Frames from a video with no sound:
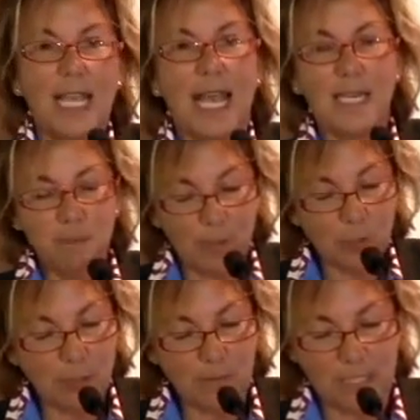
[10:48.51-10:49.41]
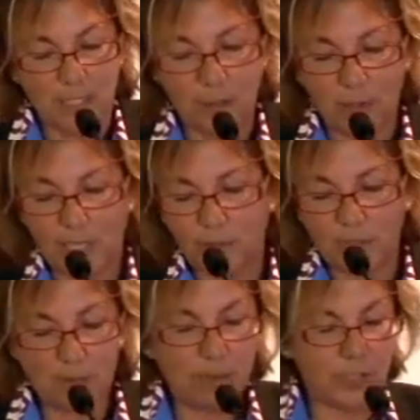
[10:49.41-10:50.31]
And in budget meetings, Jack would
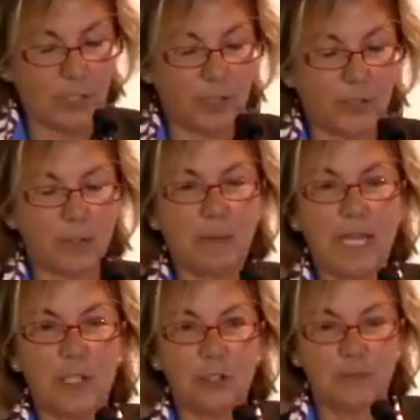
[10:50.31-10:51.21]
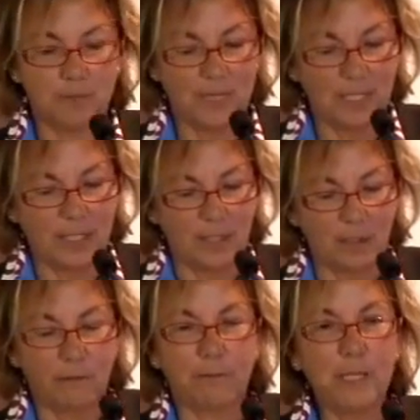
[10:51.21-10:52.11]
simply turn to the page,
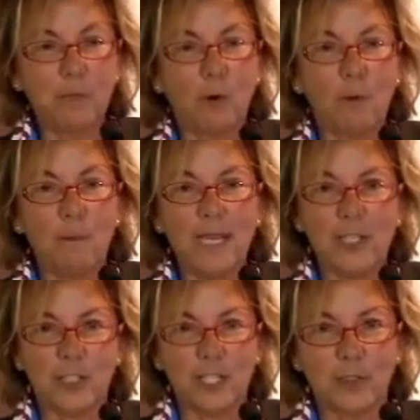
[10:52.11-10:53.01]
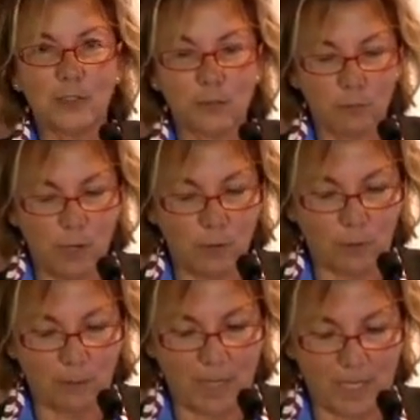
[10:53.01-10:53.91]
"Freeport maintenance and road
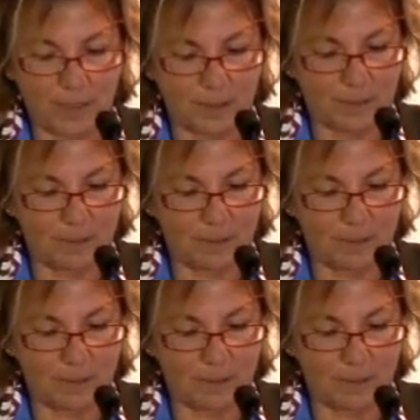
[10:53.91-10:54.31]
repairs."